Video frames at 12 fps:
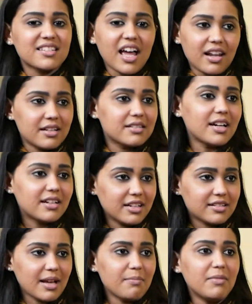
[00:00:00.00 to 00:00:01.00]
silence, that
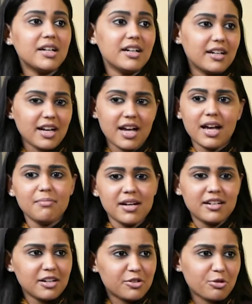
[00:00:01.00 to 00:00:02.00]
is I'm meditating. I
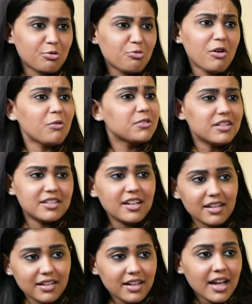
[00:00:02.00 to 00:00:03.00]
meditate throughout the
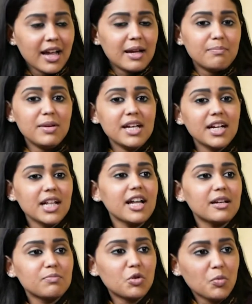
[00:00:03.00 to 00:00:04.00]
day. Being in
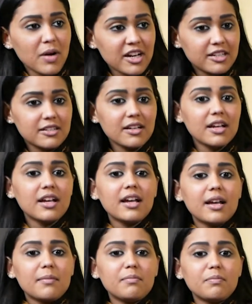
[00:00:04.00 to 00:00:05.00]
that moment,
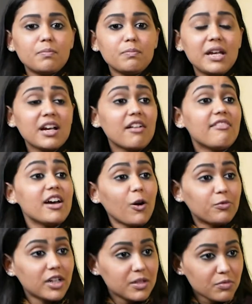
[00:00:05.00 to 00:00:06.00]
being aware
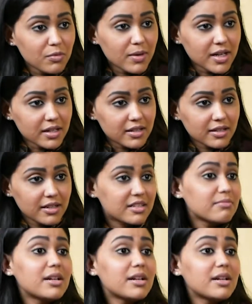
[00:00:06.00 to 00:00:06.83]
of that moment is